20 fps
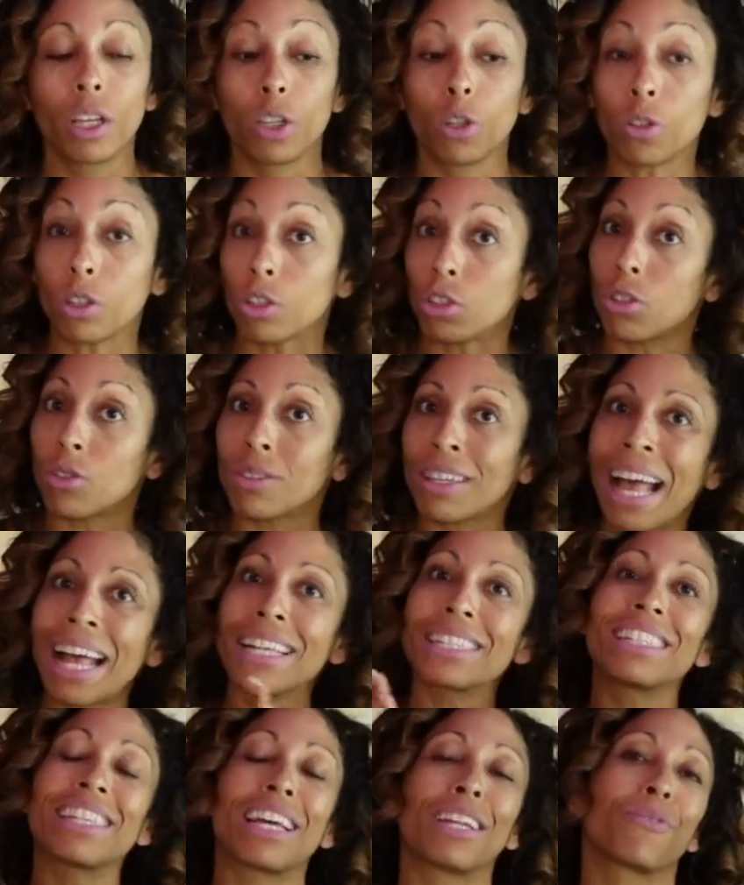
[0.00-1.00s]
You can do
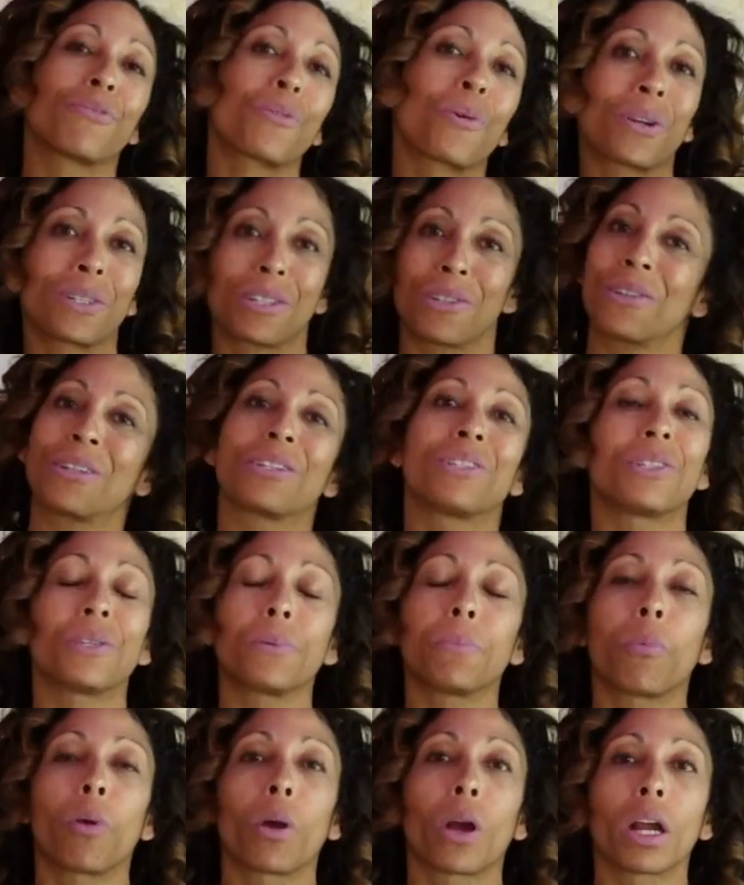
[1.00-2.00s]
less, and of course you can
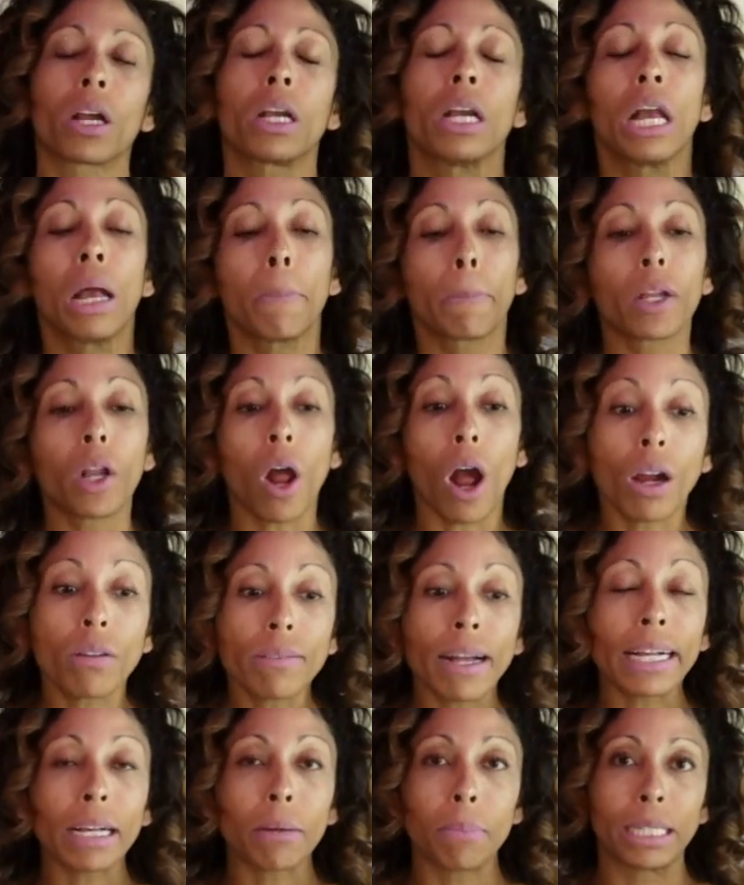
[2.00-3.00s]
do more, but
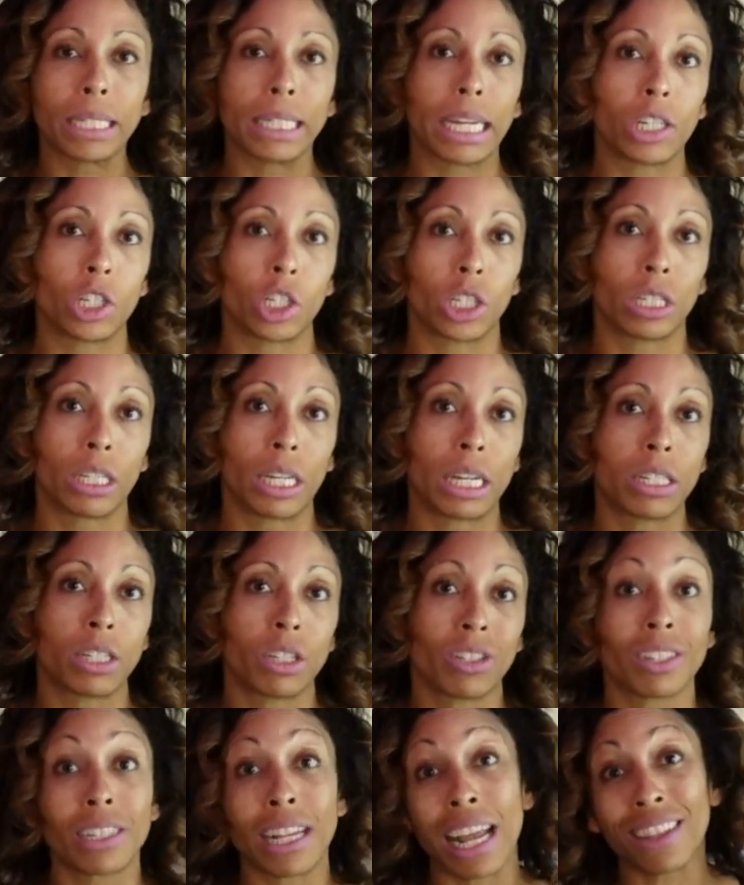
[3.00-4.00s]
our recommendation is
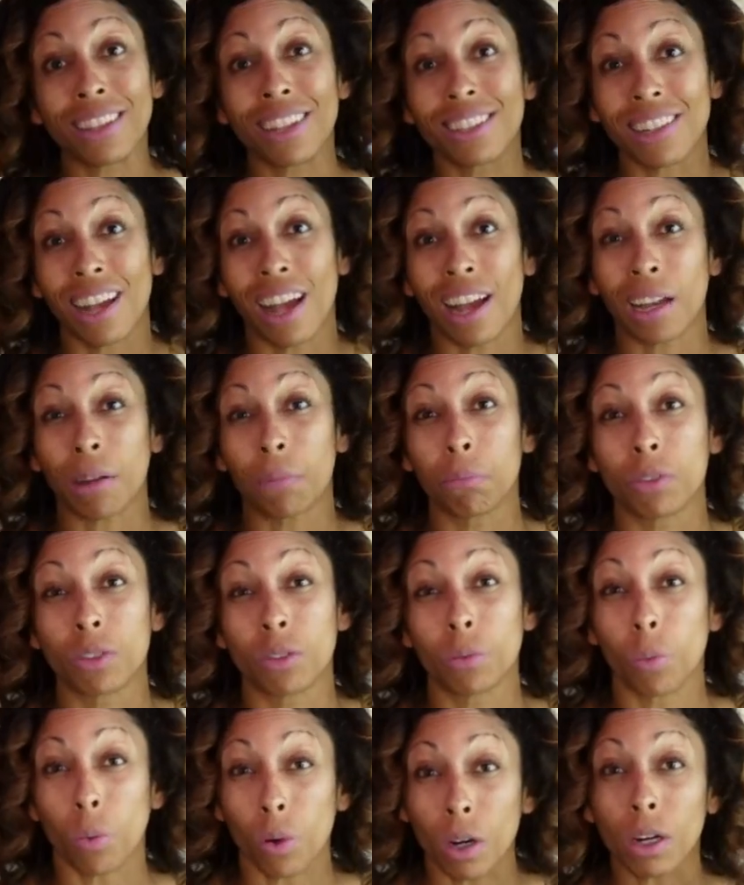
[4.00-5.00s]
to take the time
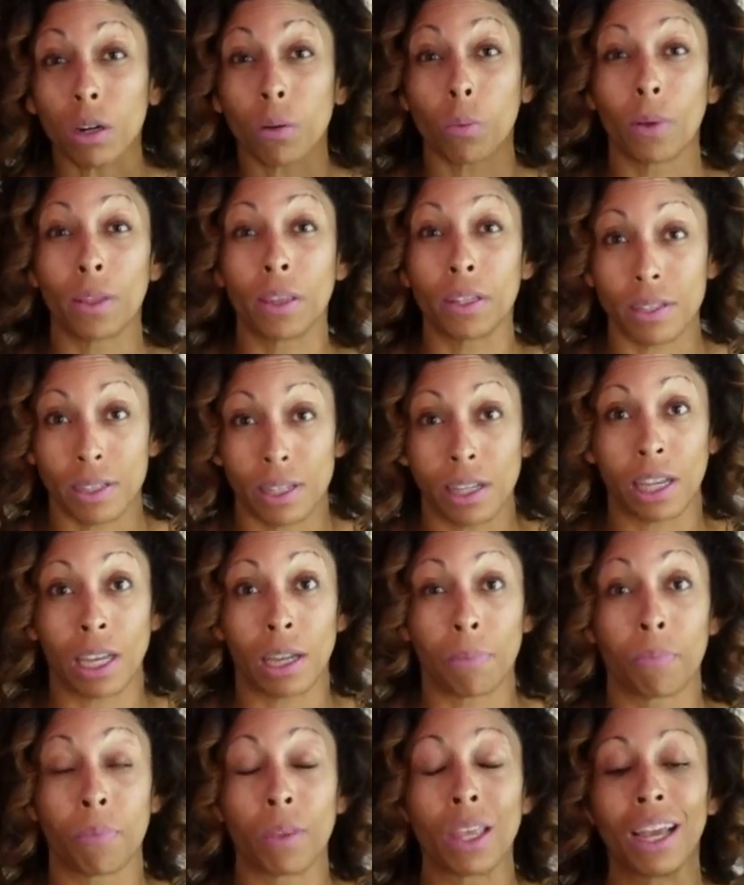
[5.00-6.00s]
to work with a
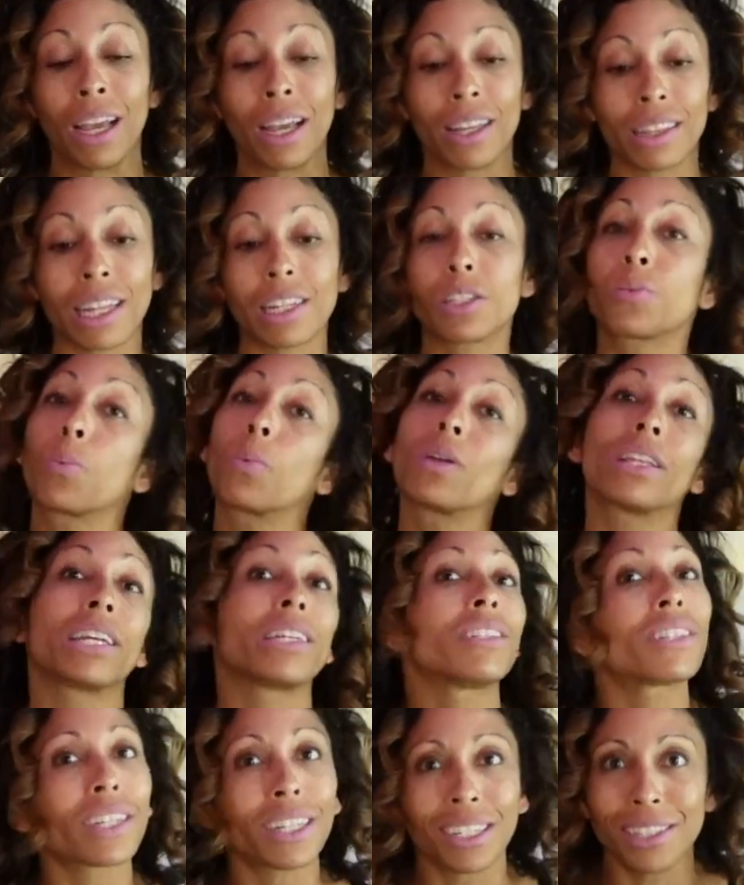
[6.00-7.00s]
team that's
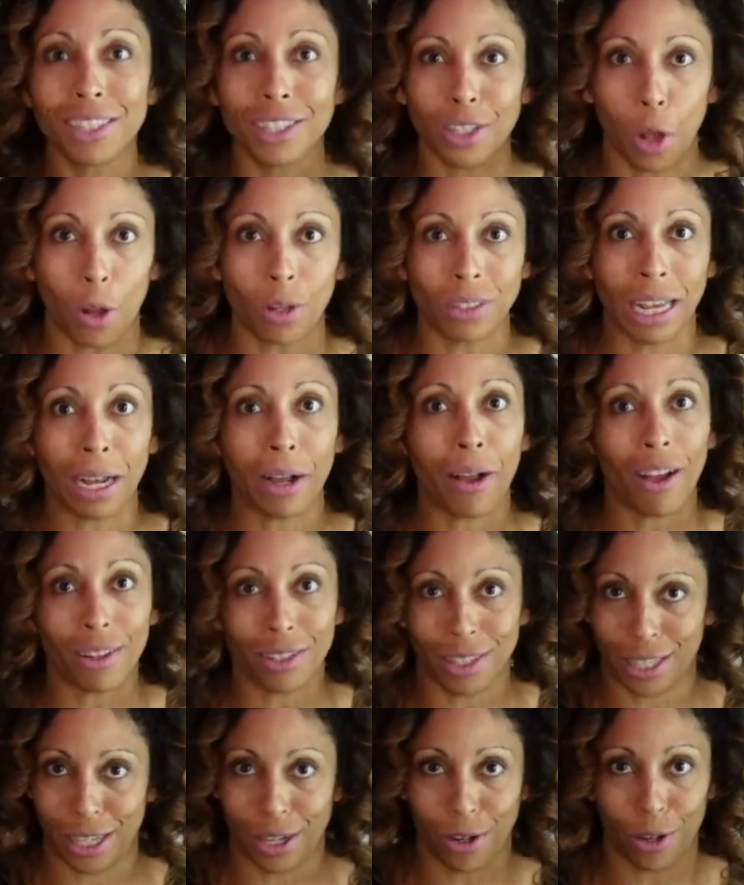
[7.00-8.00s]
willing to consult and
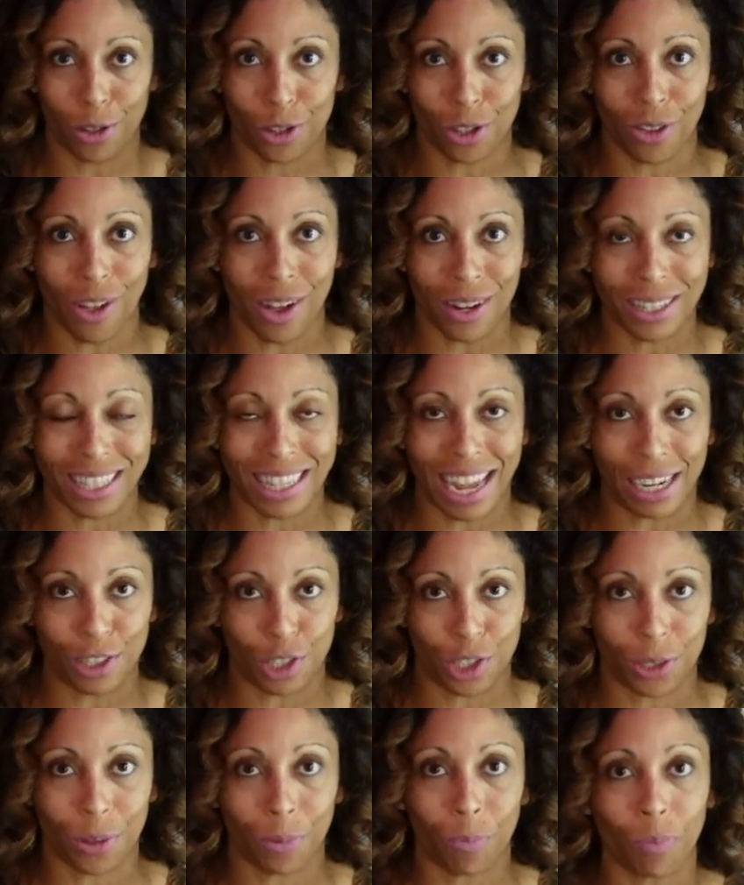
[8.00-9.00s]
concierge
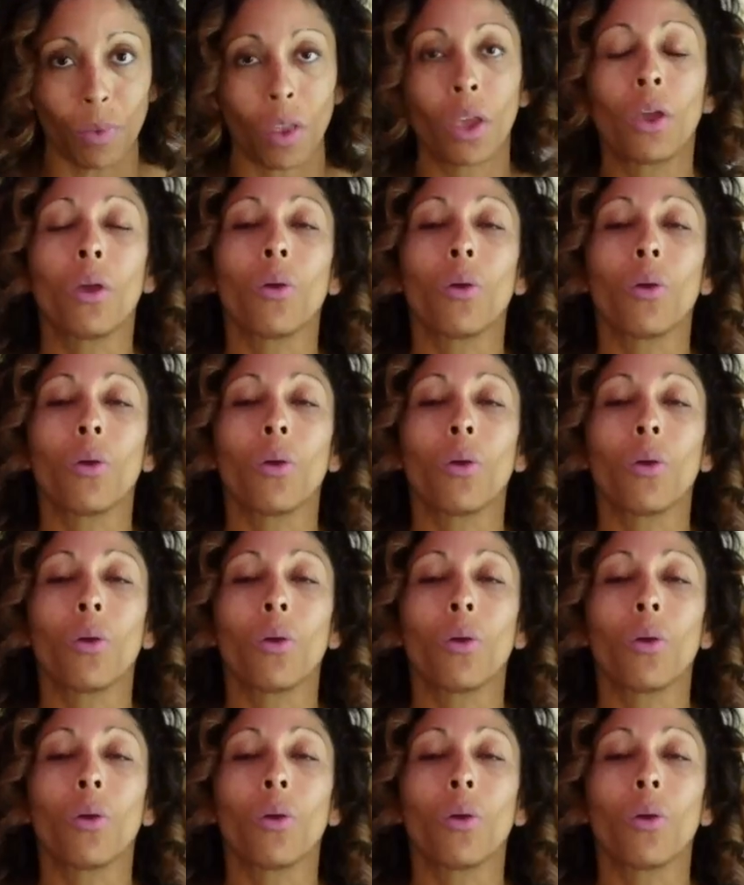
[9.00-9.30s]
alongside you.